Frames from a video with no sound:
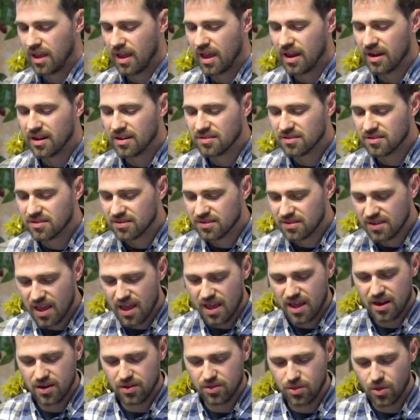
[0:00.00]
And
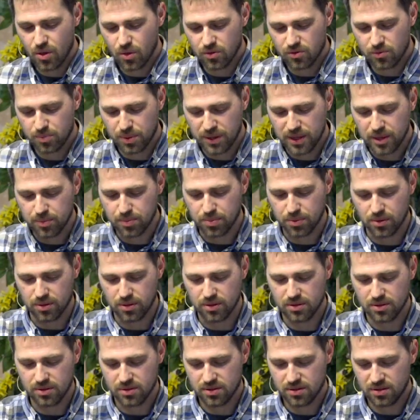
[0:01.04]
instead, those
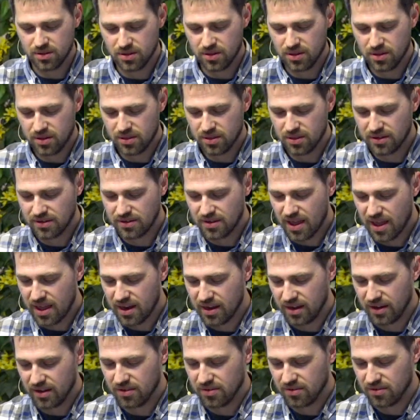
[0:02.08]
people, the
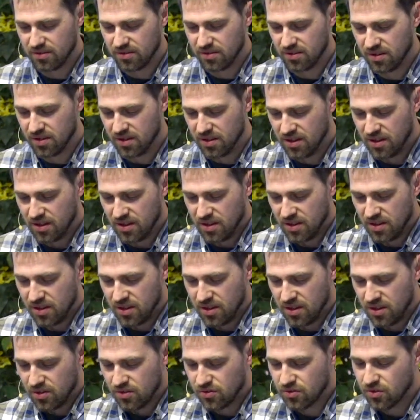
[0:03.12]
tenants,
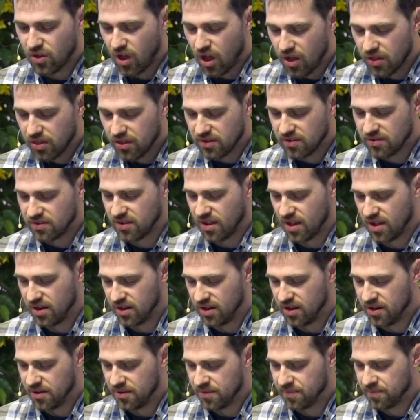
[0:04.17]
saw the
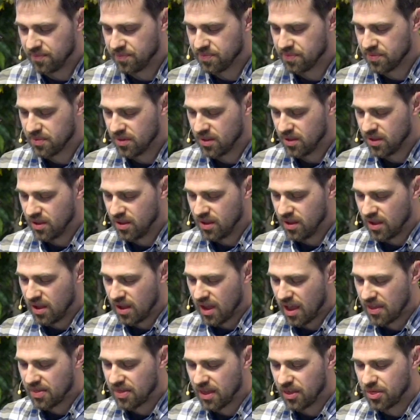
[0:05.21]
son
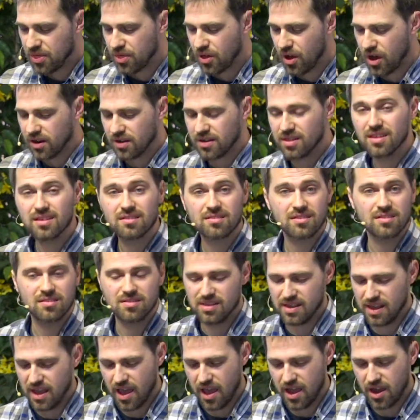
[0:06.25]
and they thought, this is
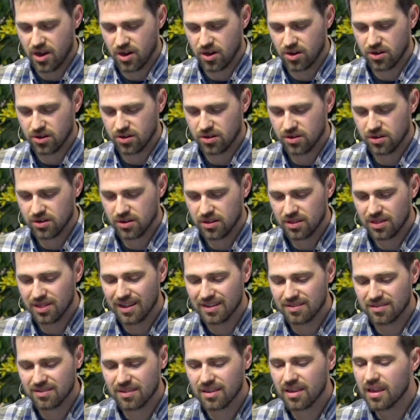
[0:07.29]
the heir.
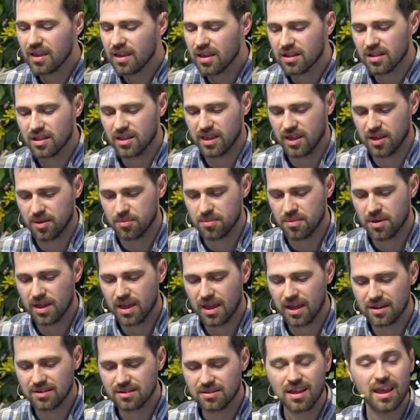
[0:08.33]
Let's kill him
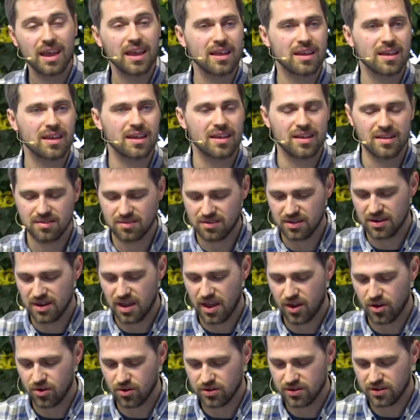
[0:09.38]
and take his
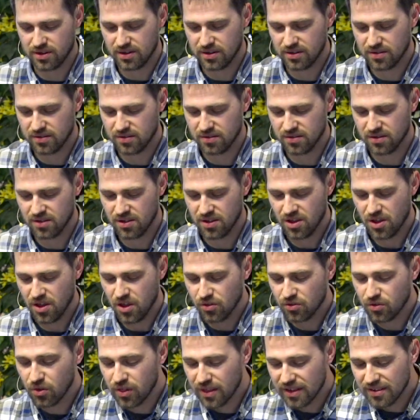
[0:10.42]
inheritance.
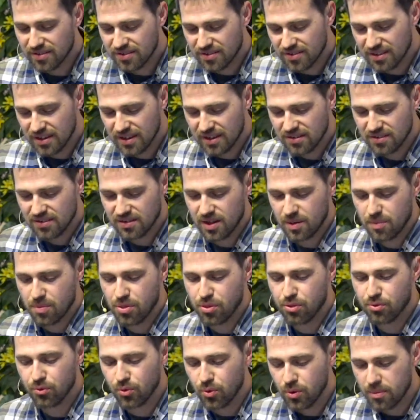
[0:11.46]
So they seized him,
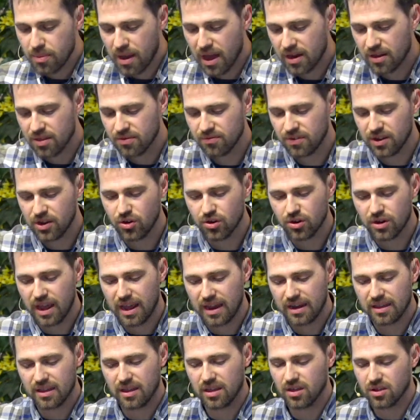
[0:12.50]
threw him out of the vineyard
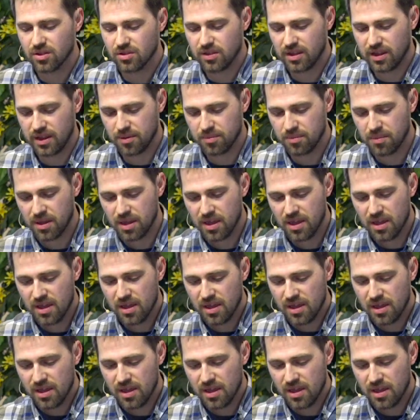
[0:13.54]
and killed him.